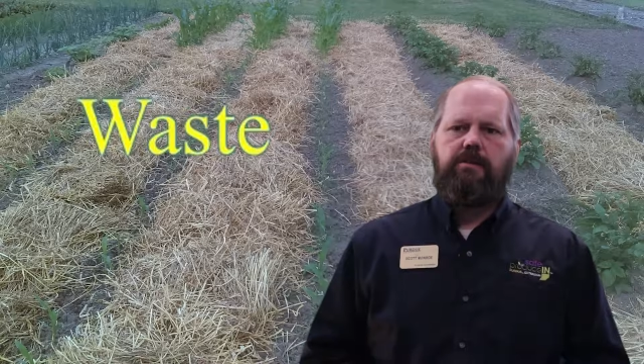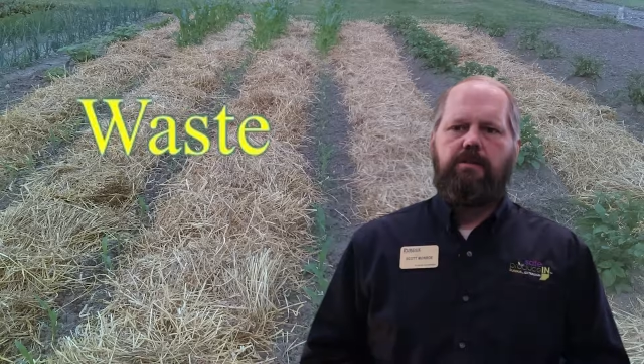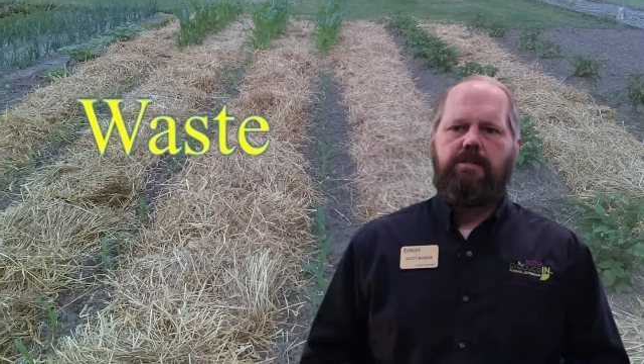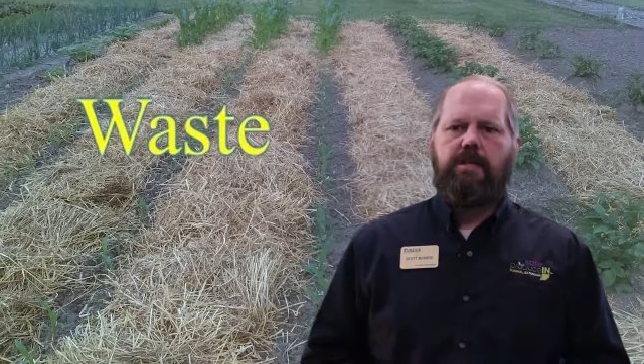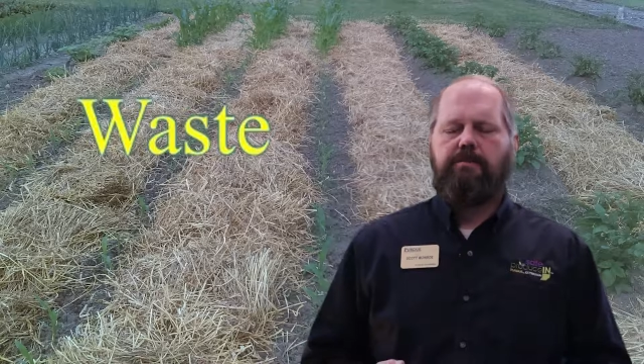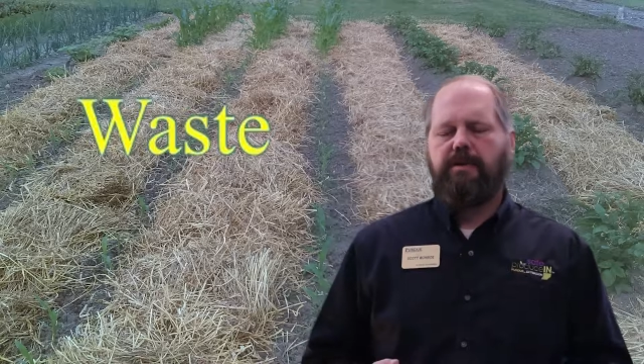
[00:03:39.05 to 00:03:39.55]

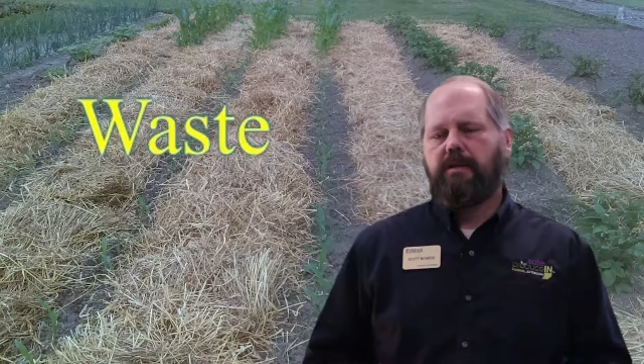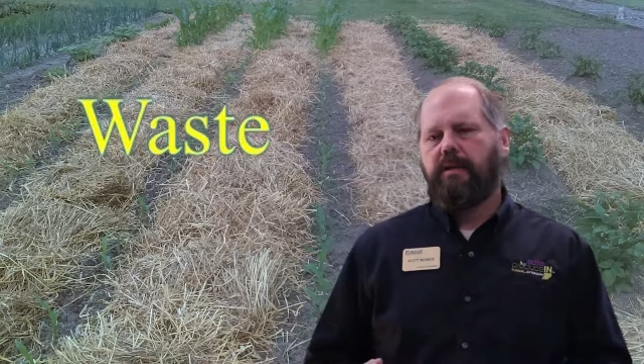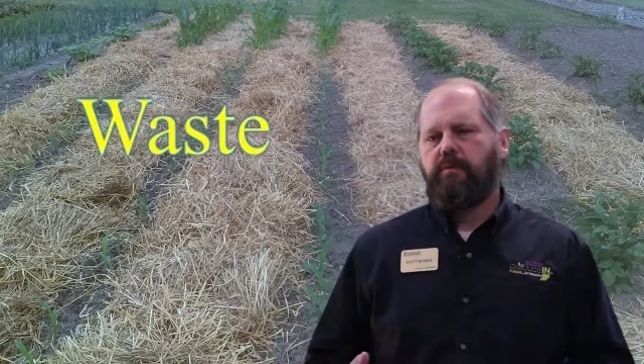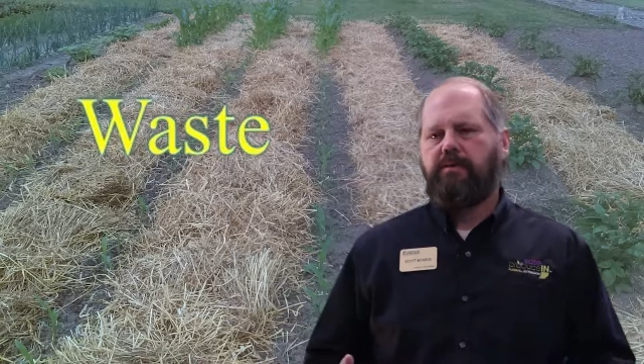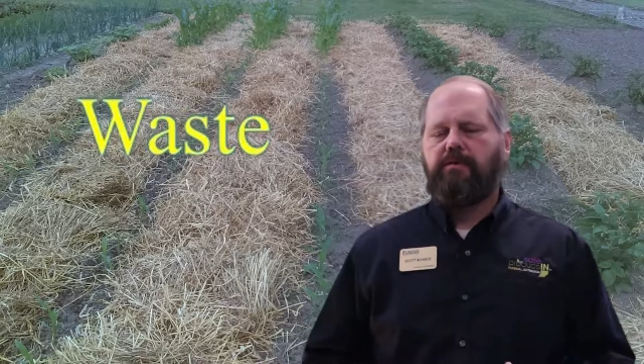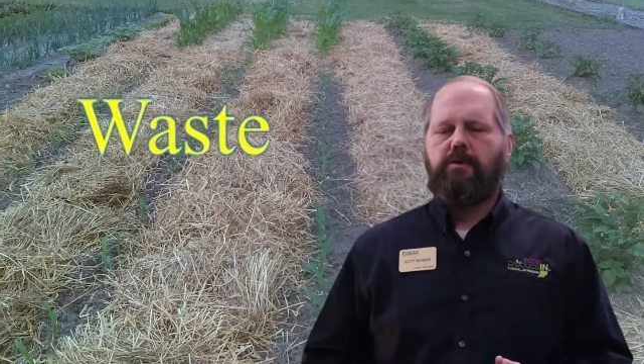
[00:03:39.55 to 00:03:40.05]
Typically
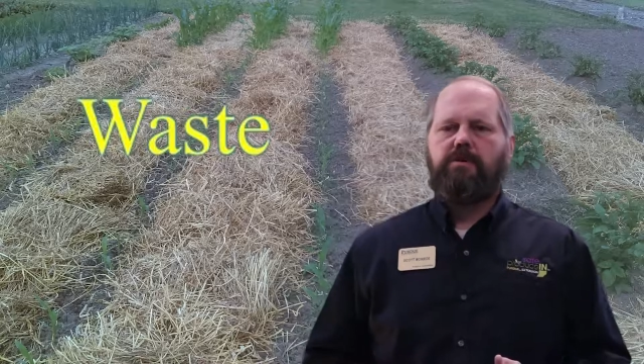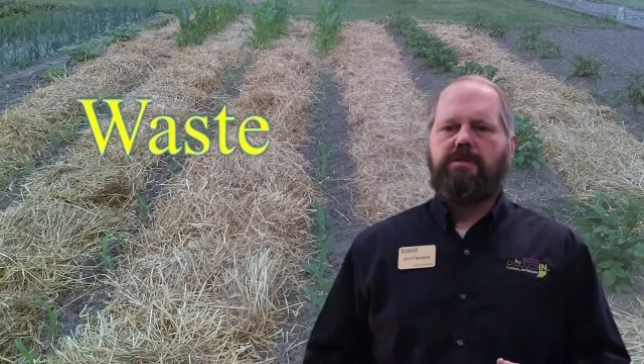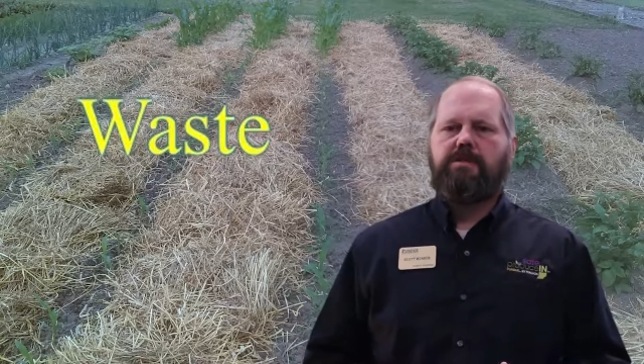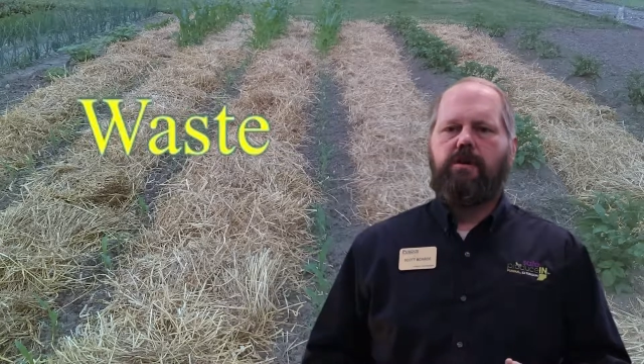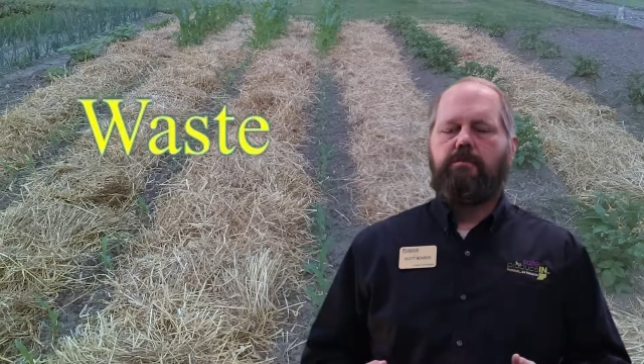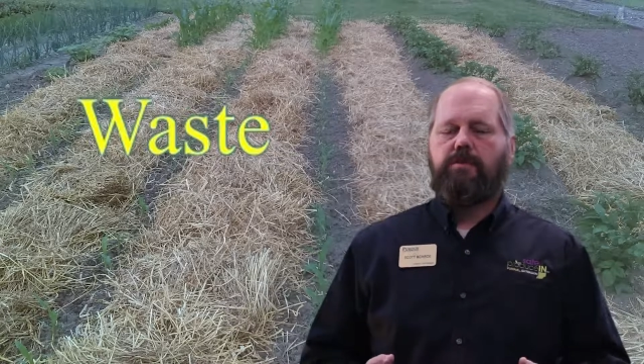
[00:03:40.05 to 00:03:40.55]
we
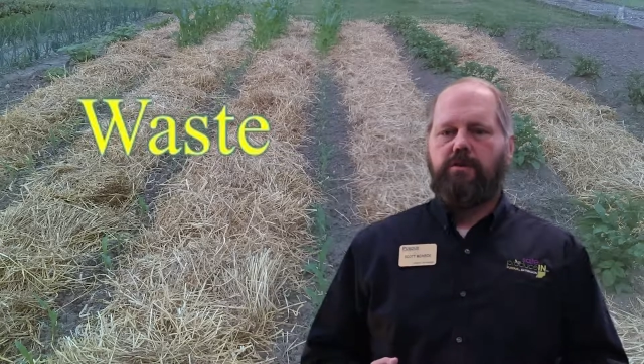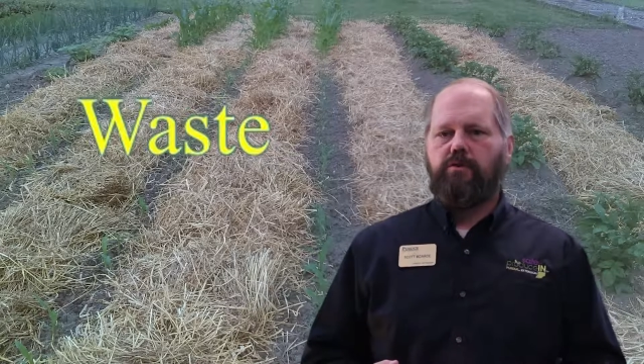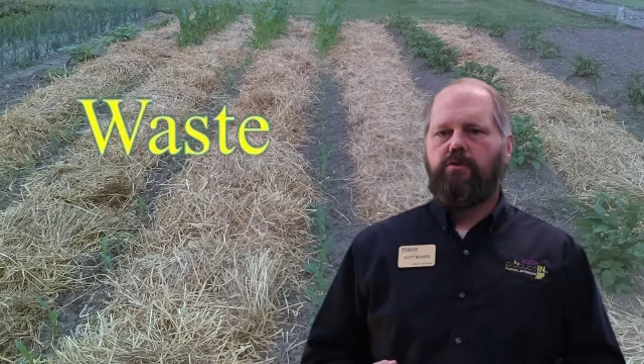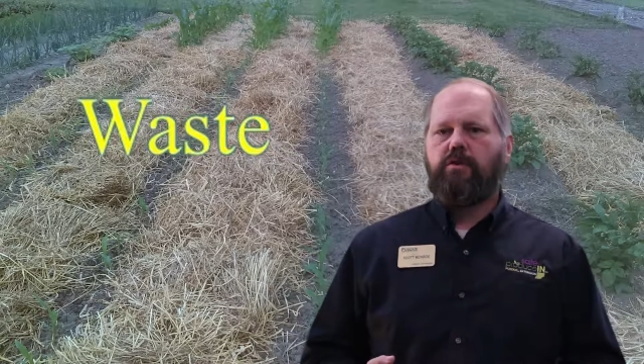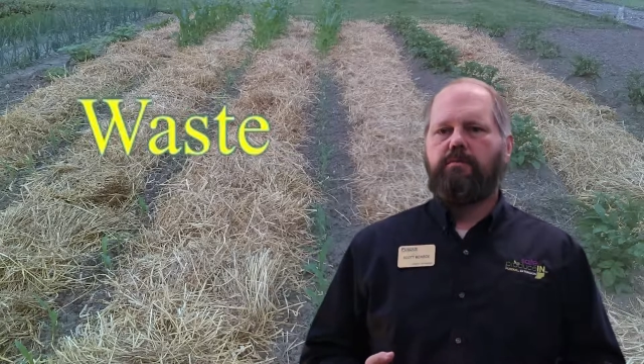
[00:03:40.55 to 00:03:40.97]
focus on manure,